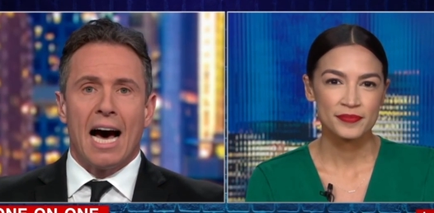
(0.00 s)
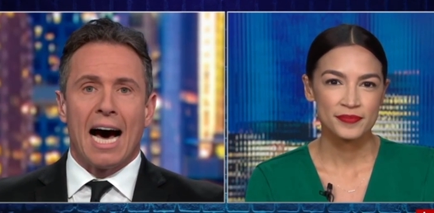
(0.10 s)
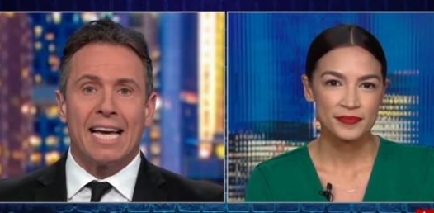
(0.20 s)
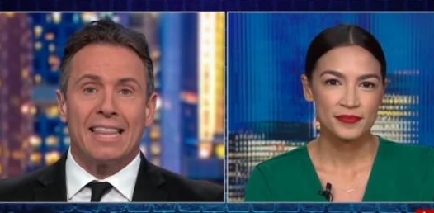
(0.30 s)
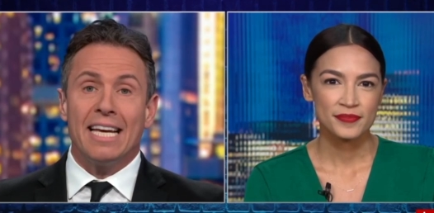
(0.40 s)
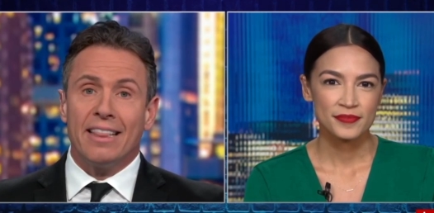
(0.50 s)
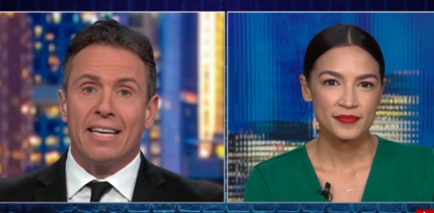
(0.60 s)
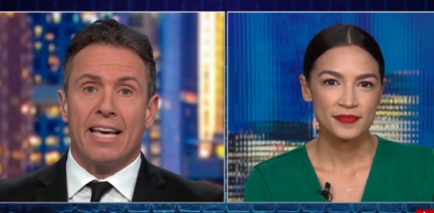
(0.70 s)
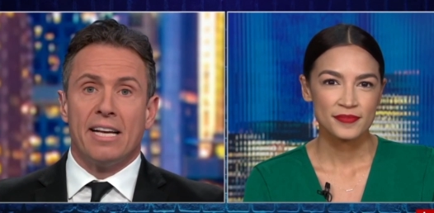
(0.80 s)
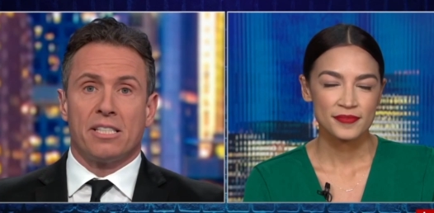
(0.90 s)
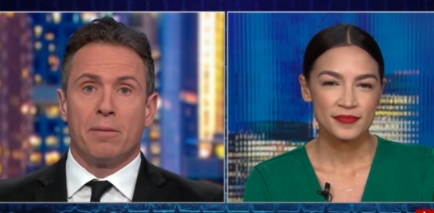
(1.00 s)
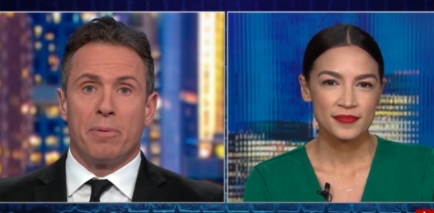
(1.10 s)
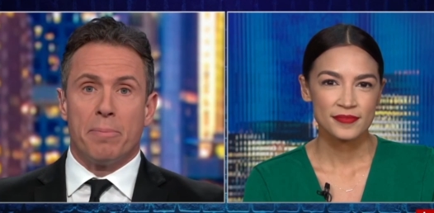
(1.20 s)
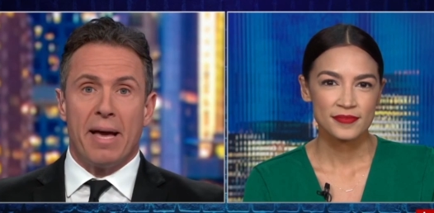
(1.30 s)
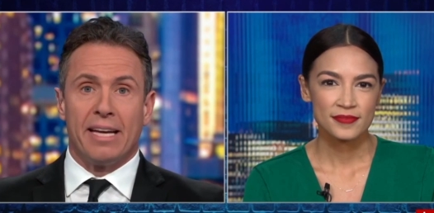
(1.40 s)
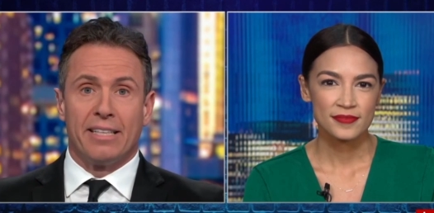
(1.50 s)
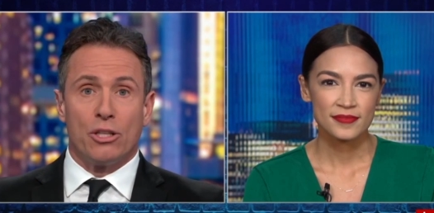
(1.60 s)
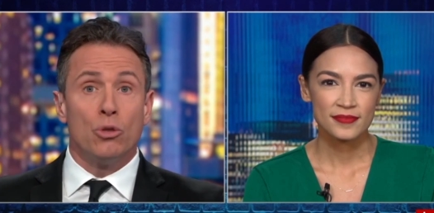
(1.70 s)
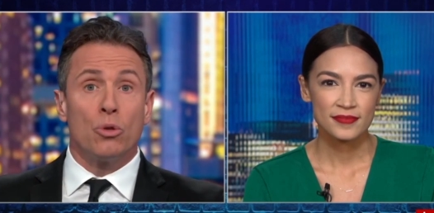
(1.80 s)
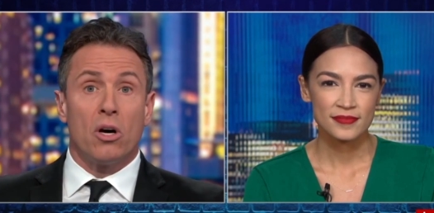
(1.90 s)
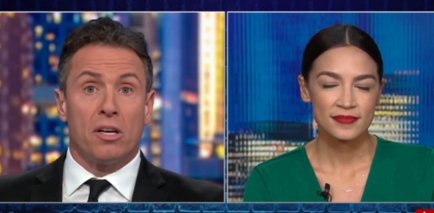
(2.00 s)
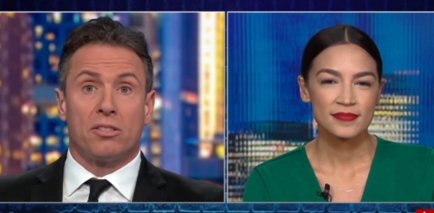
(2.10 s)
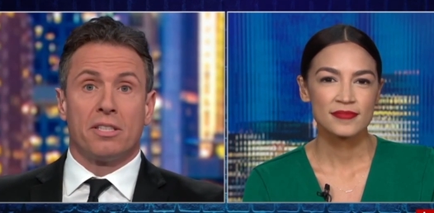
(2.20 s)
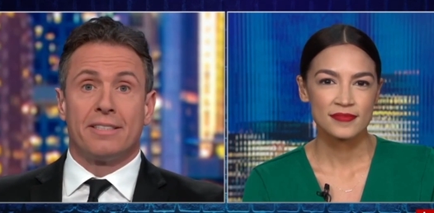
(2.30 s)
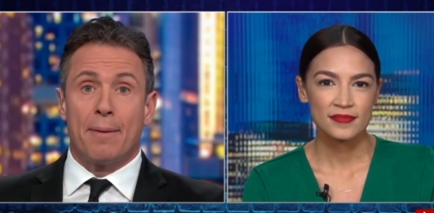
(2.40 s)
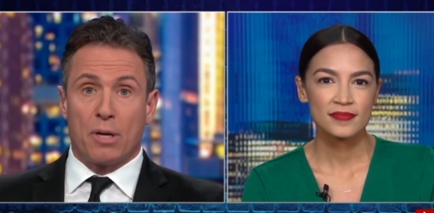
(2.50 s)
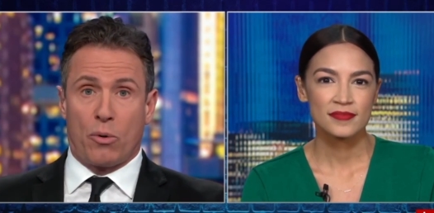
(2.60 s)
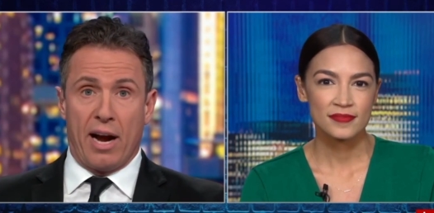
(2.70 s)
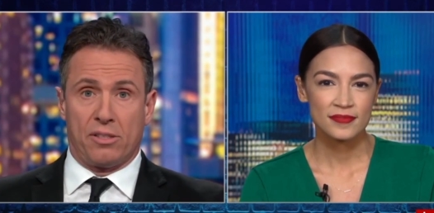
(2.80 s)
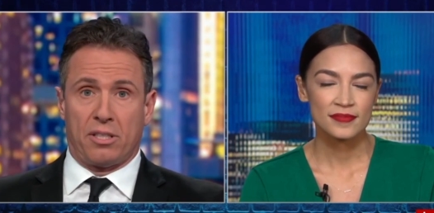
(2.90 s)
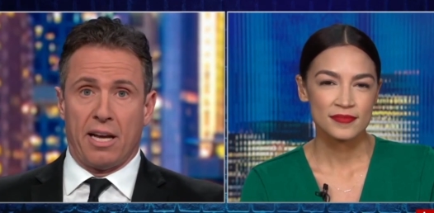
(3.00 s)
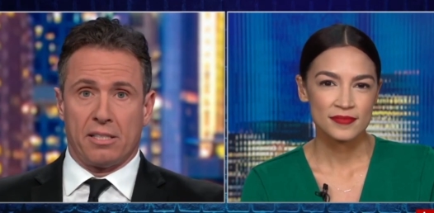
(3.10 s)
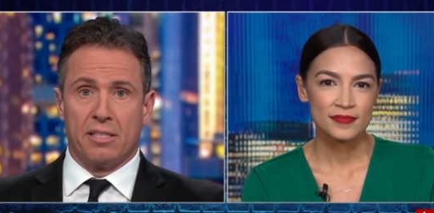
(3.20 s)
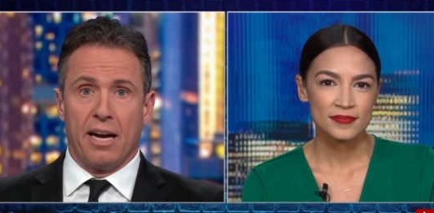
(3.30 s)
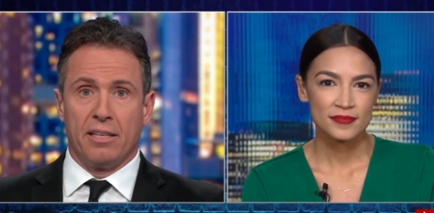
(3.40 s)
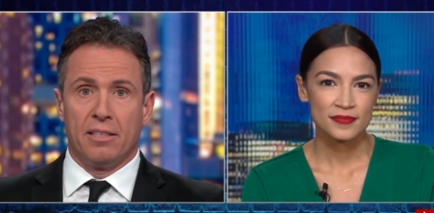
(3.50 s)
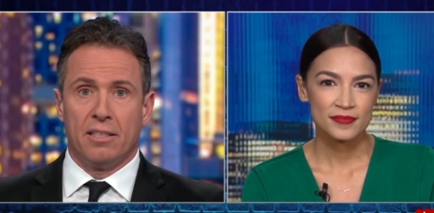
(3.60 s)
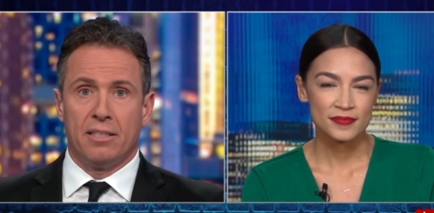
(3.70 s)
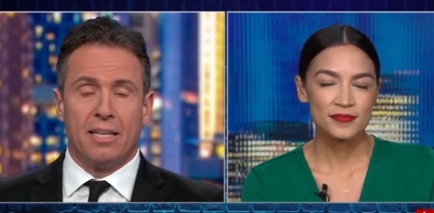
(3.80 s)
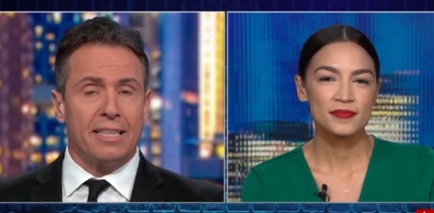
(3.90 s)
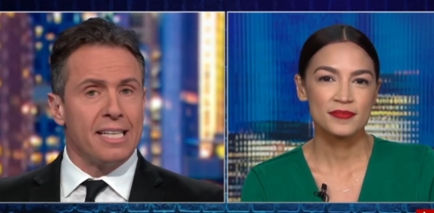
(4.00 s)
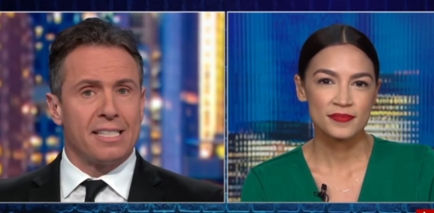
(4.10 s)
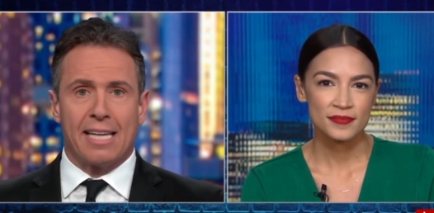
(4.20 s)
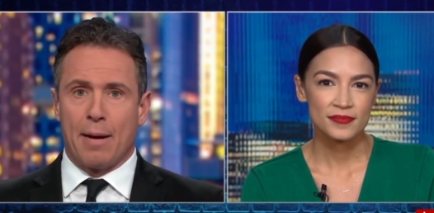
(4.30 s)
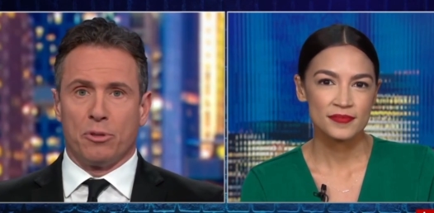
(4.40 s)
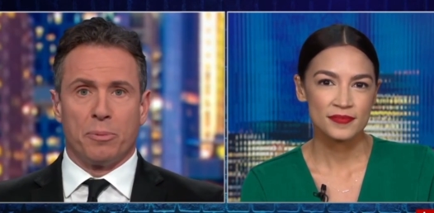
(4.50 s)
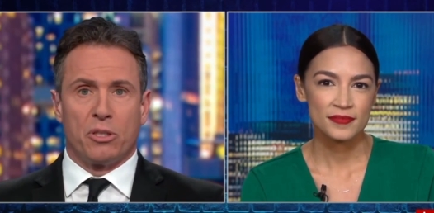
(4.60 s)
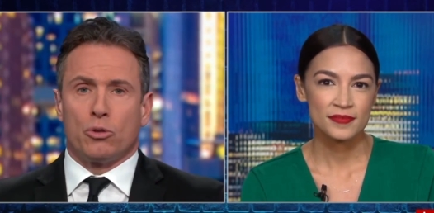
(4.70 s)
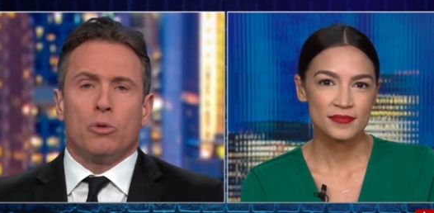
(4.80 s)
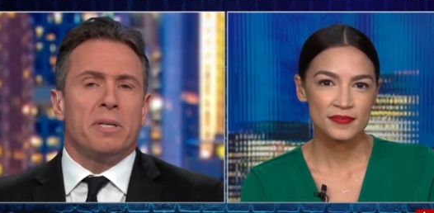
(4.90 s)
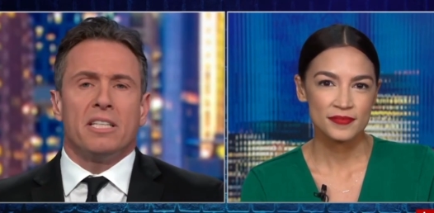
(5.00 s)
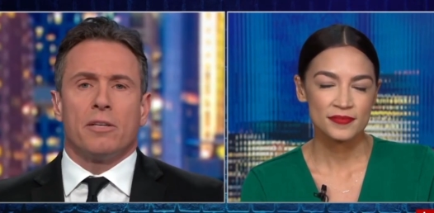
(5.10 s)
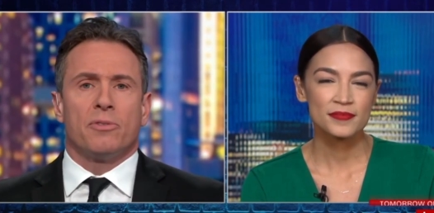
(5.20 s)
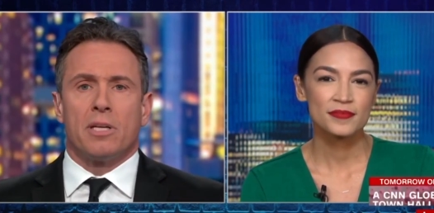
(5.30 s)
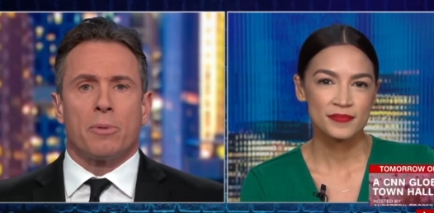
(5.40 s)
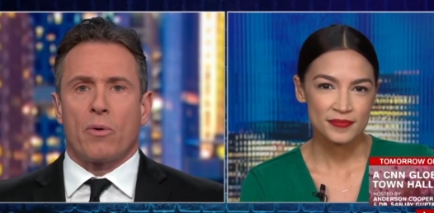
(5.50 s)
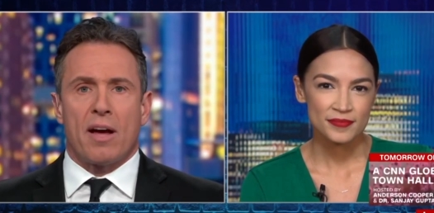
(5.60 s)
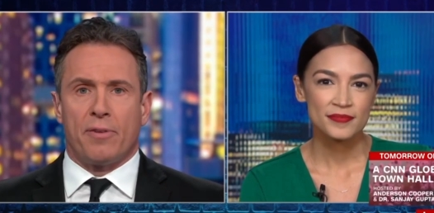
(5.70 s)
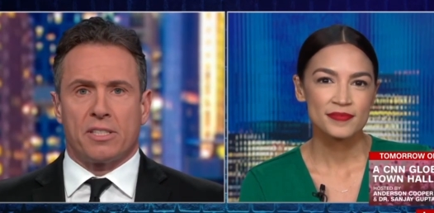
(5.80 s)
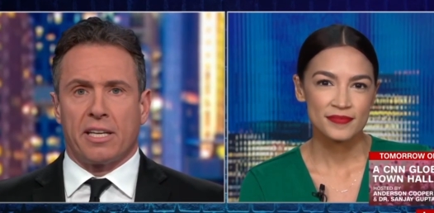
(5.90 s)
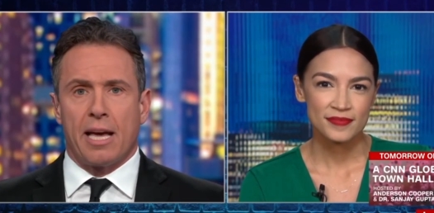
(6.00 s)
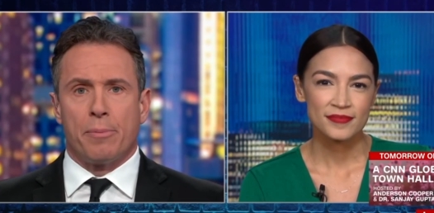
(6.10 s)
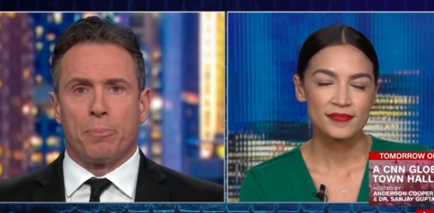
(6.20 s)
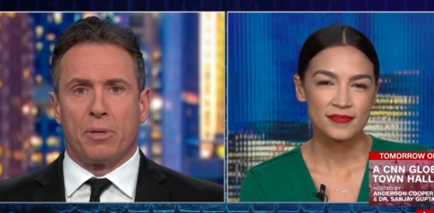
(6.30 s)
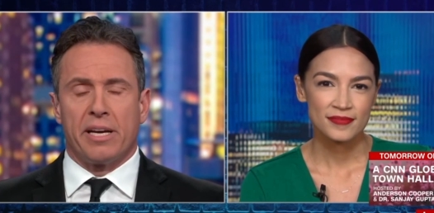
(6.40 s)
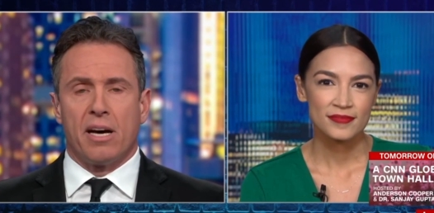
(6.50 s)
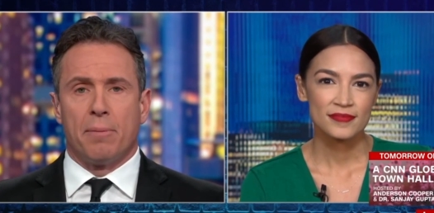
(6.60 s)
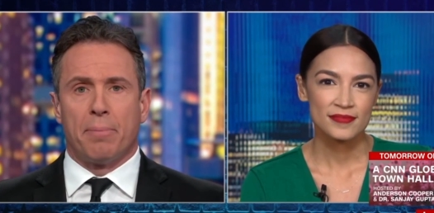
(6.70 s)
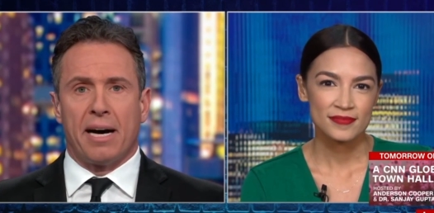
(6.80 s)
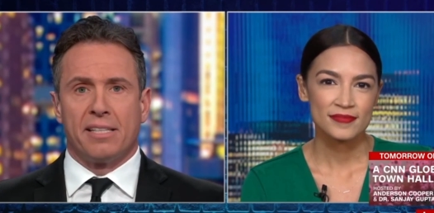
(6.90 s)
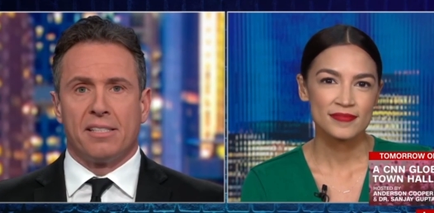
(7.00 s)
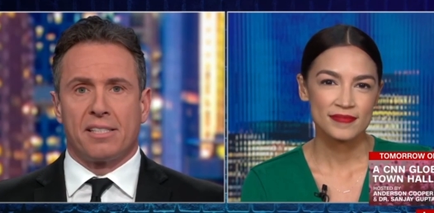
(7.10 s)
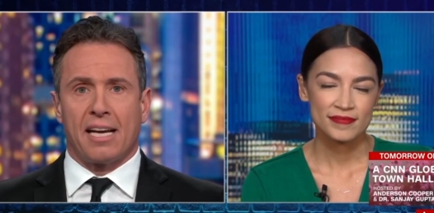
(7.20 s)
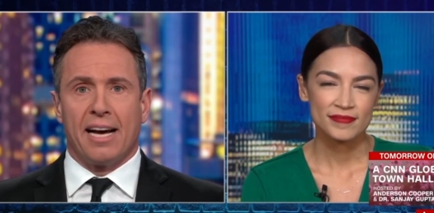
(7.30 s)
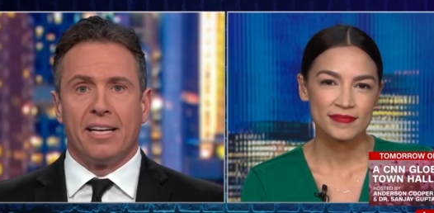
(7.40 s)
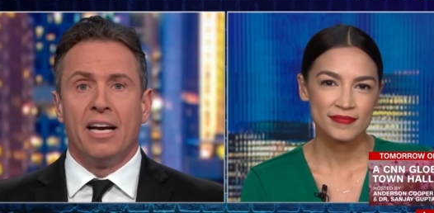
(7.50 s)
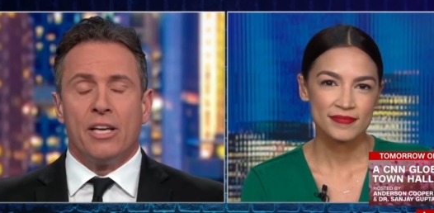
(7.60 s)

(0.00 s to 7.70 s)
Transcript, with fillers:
Speaker 1: I think the case can be made that you lost to Democrats last night, hmm. not the establishment. There are too many different demographics that came to play on Biden's side.